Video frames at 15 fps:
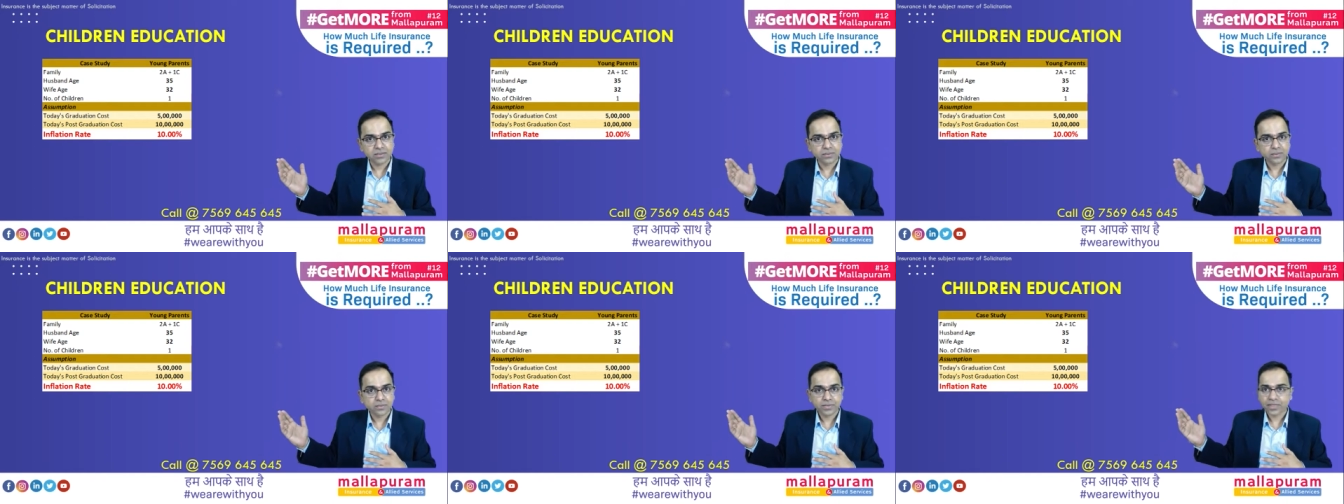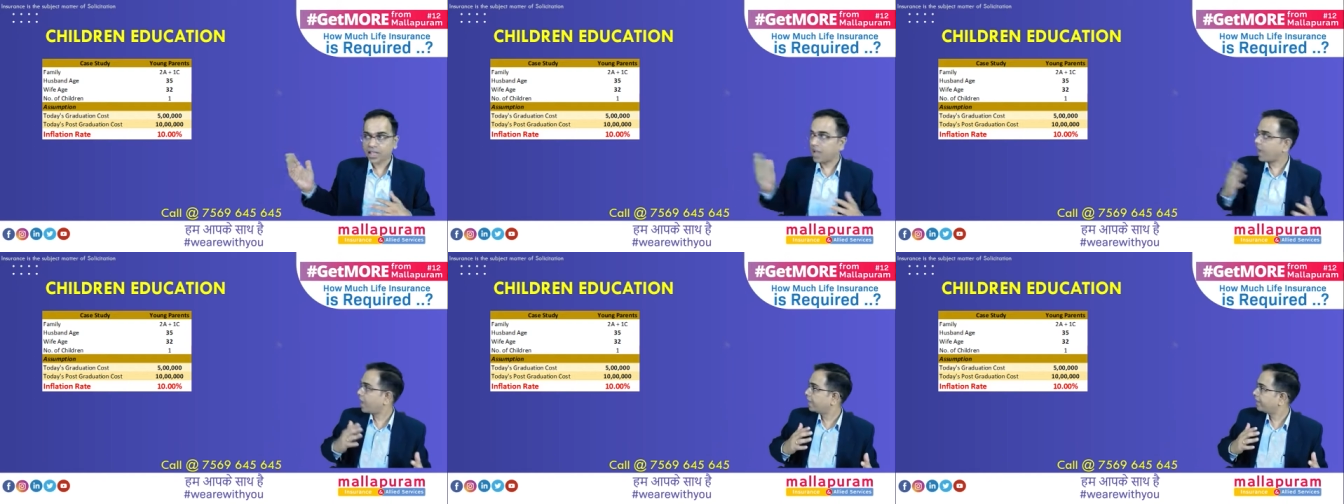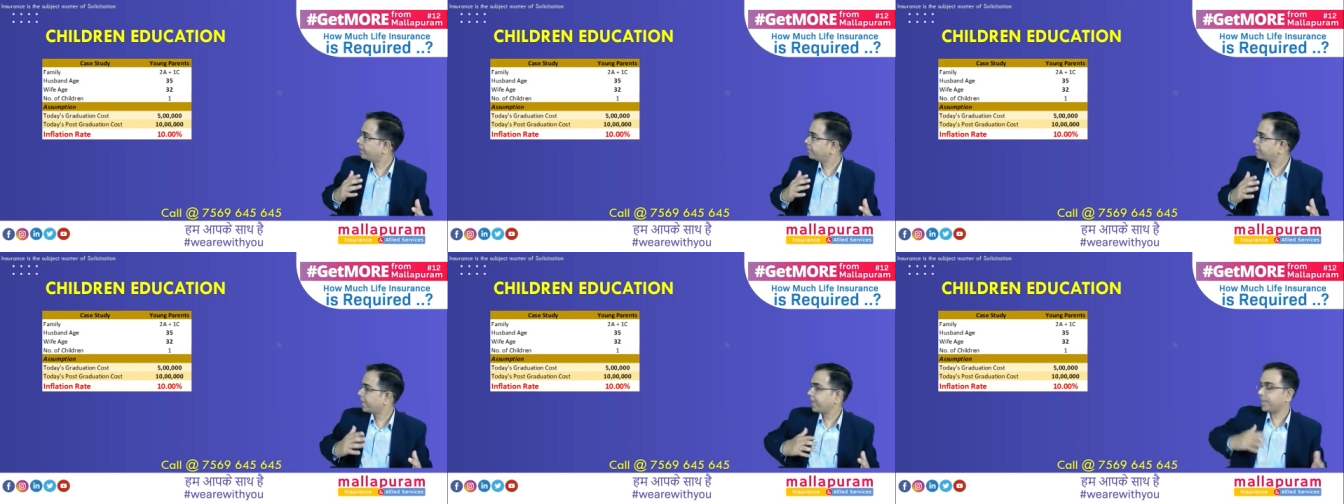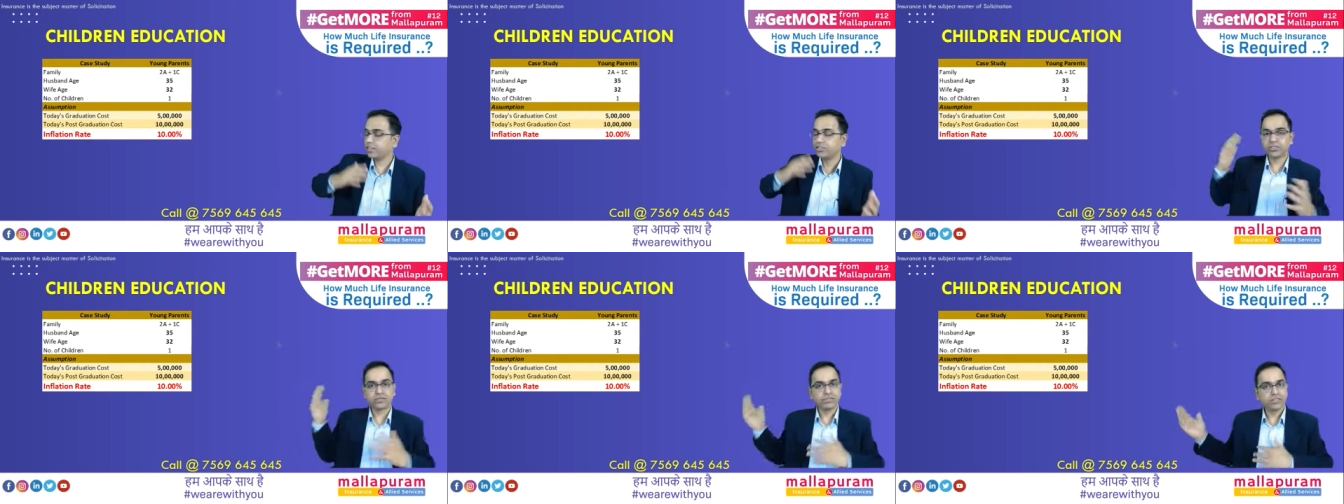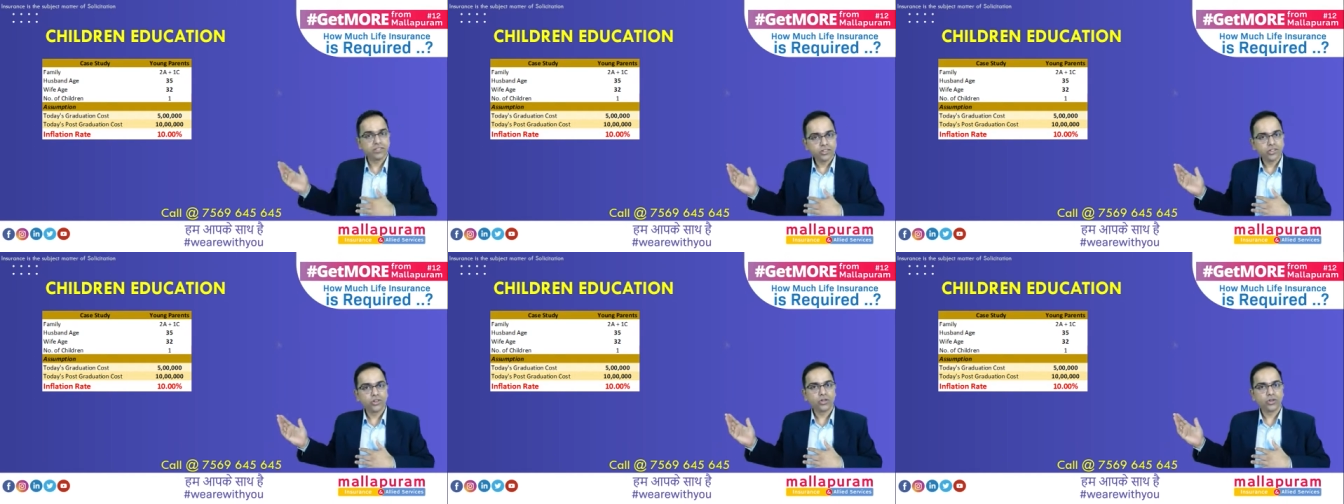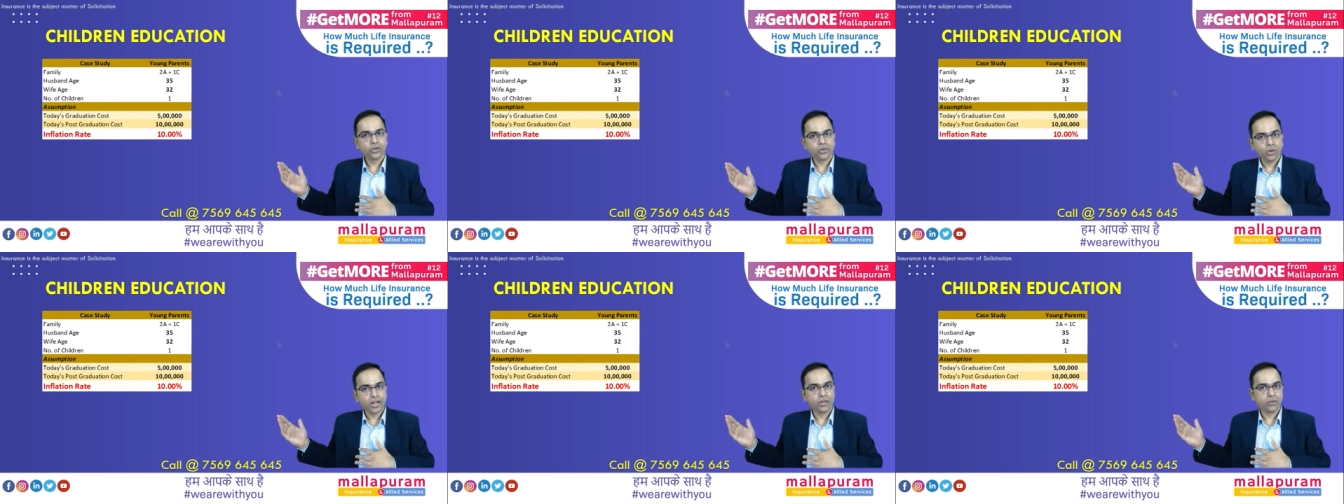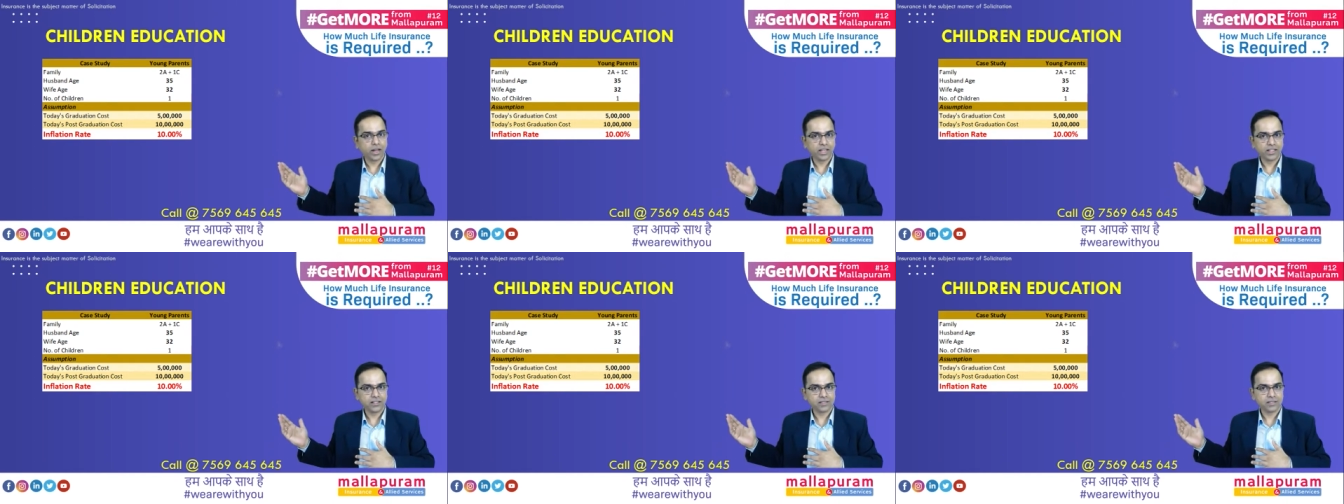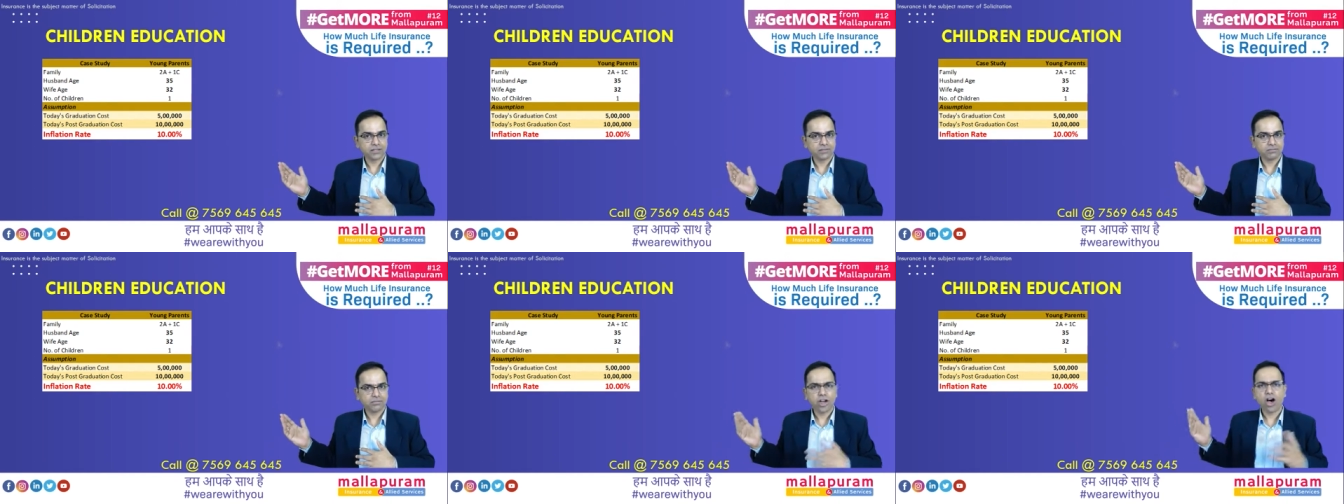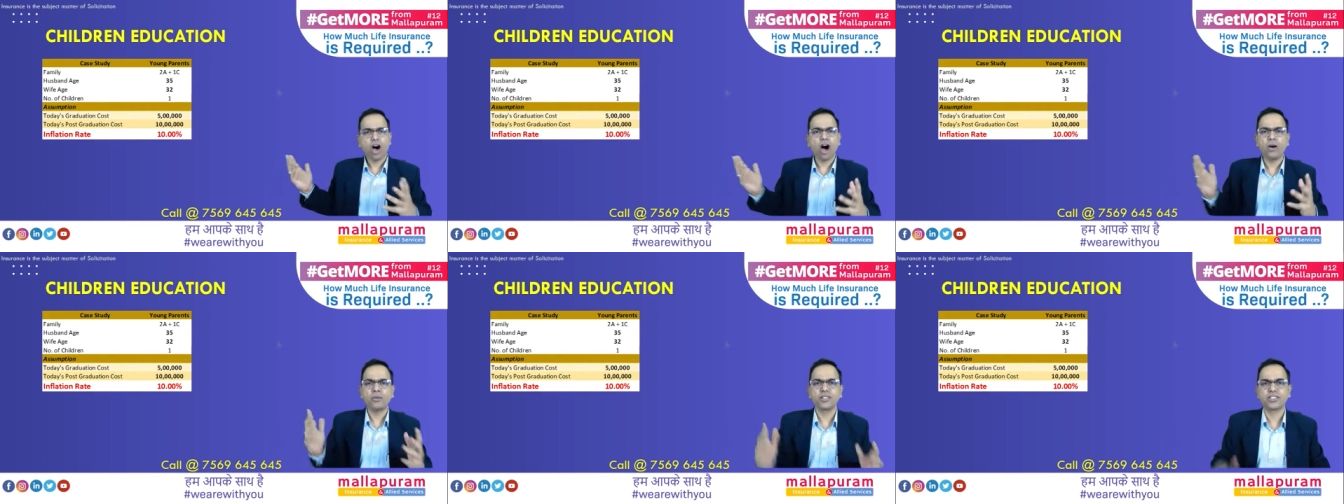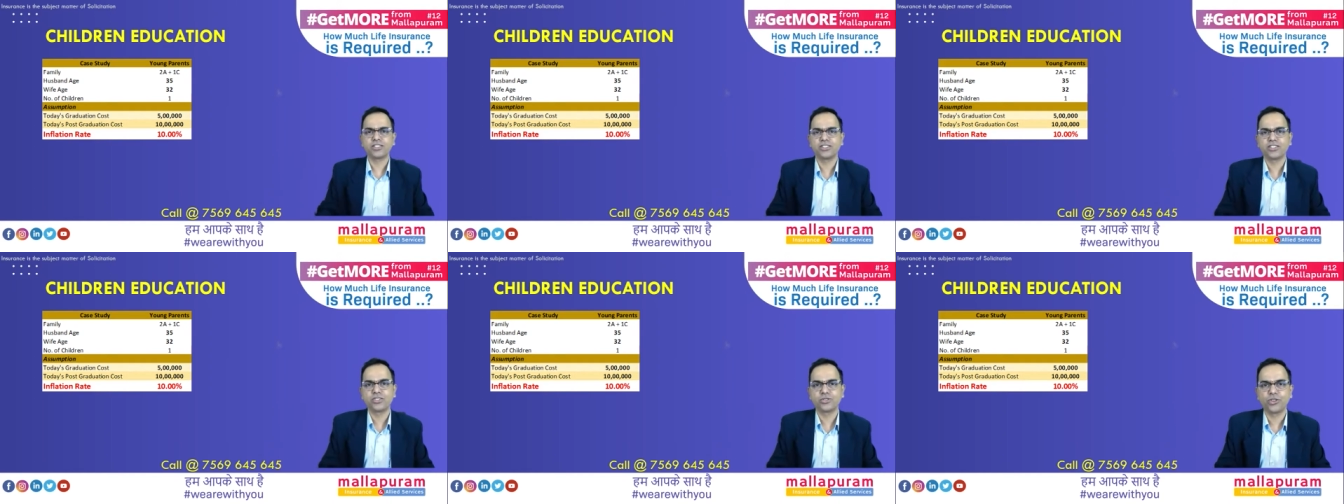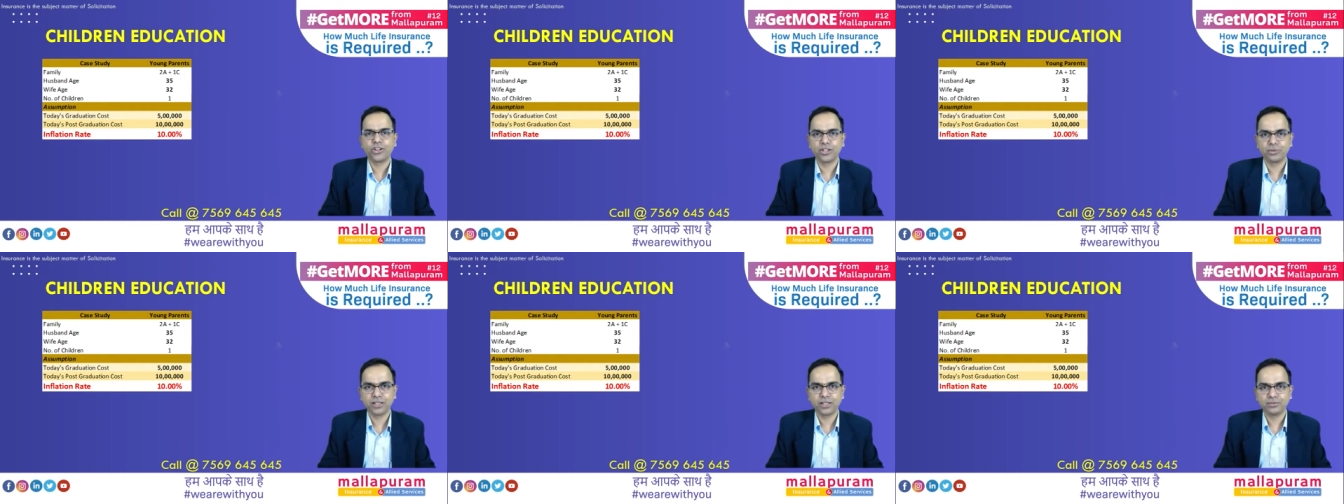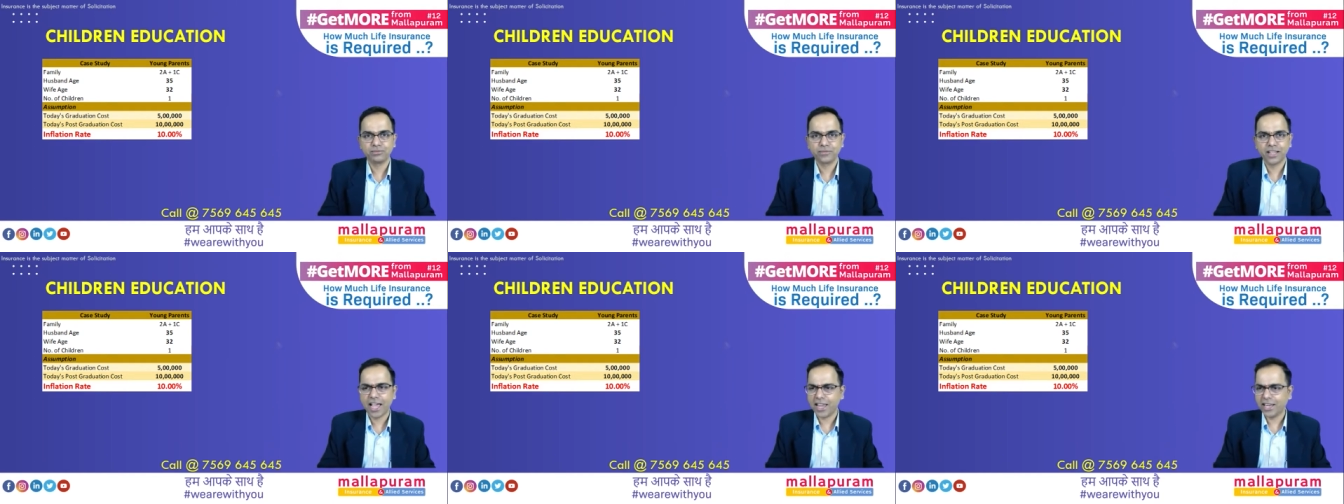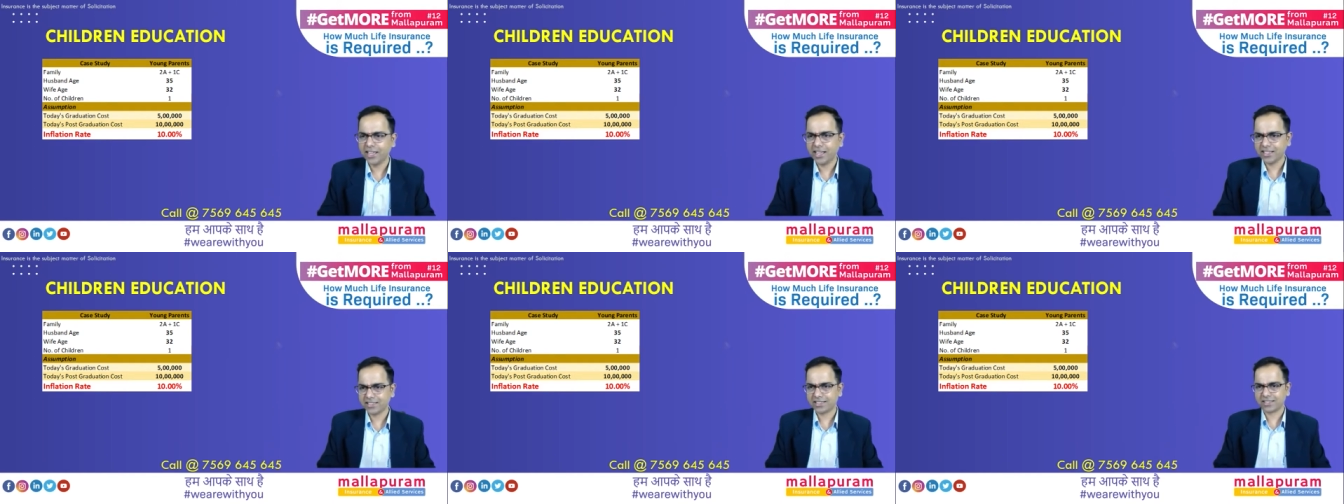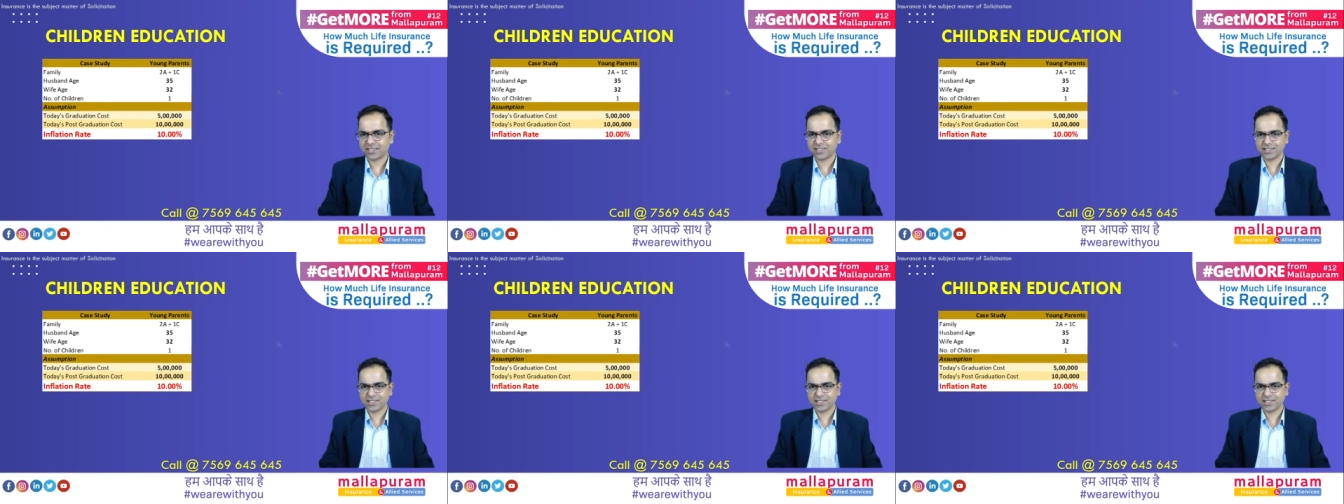and at the age of 21 years? How much is this going to be? Any guesses?